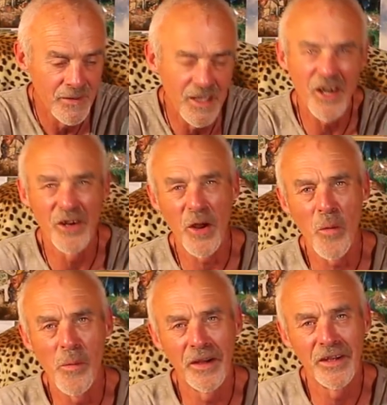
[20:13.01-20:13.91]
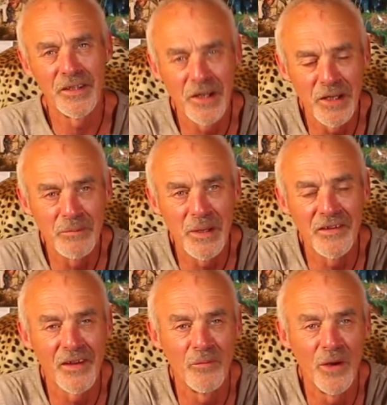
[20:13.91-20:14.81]
You can't help it, can you? You've
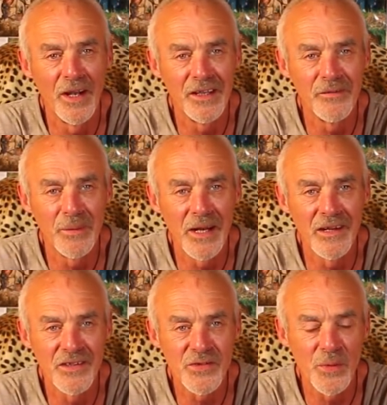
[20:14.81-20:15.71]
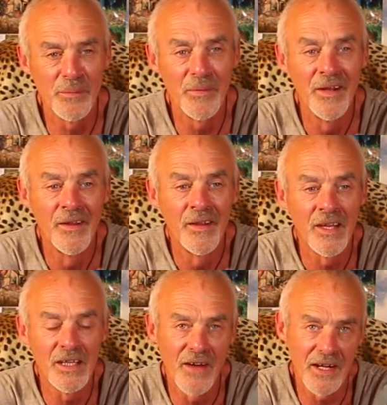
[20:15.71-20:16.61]
been somewhere, you've been in a swim,
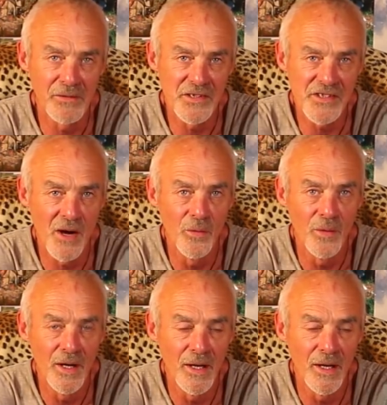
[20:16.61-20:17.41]
you've had a result.